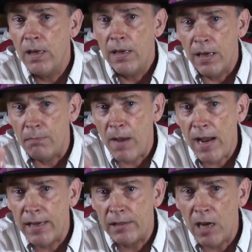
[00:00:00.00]
In
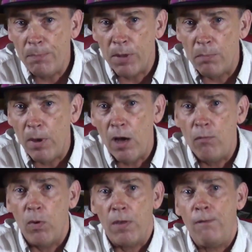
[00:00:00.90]
my example
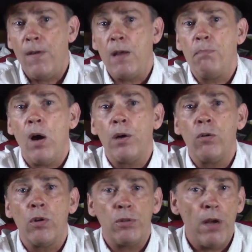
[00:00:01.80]
above, where the Fed bought
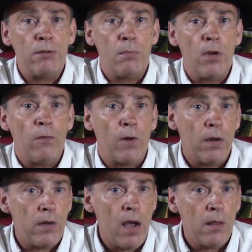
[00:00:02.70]
your Treasury bill for
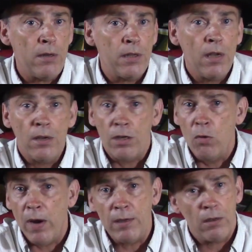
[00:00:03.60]
$100,
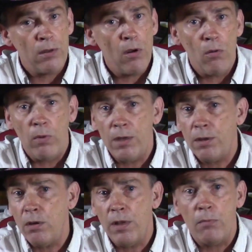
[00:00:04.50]
you ended no
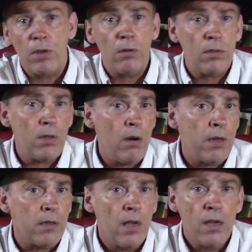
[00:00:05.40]
richer than when you
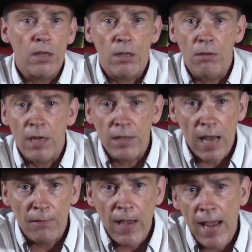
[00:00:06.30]
started. You just
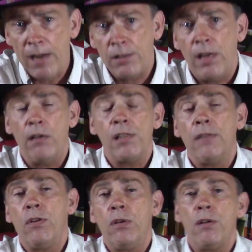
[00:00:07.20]
have cash now instead
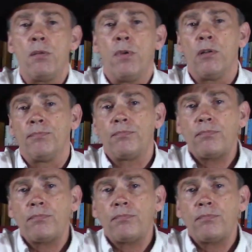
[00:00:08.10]
of a Treasury bill.